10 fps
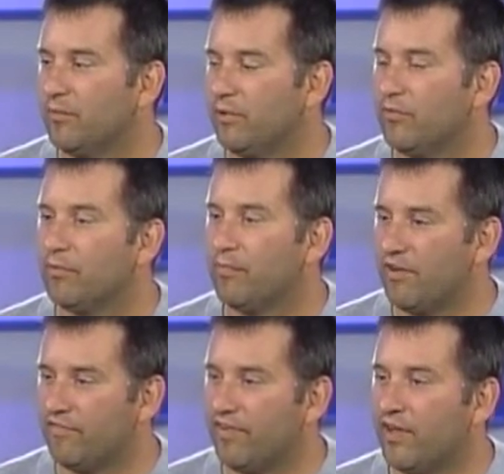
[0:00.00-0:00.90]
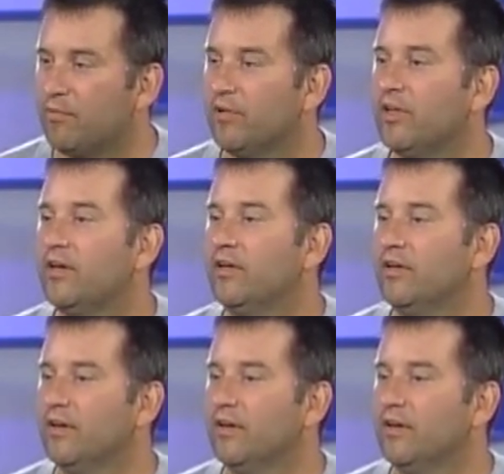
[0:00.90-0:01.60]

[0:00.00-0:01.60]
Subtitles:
I mean, with my family,